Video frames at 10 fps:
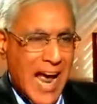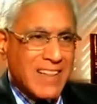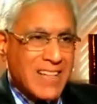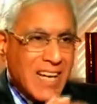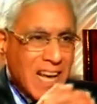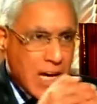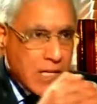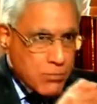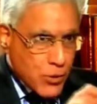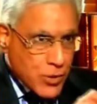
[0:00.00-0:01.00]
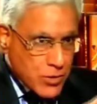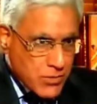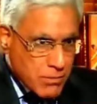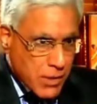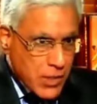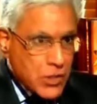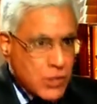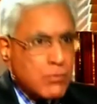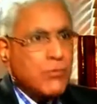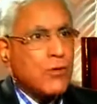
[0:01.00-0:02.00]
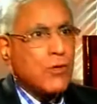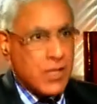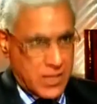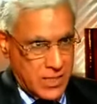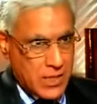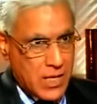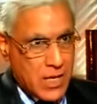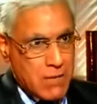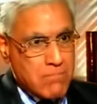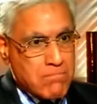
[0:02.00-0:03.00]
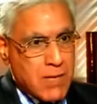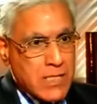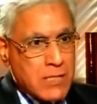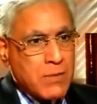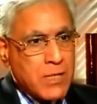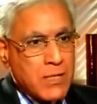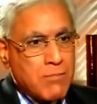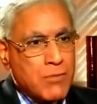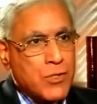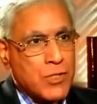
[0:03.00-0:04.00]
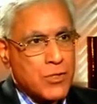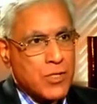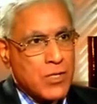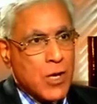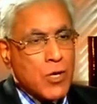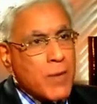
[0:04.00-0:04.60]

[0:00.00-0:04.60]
at the last point of departure before India must be temperature screened,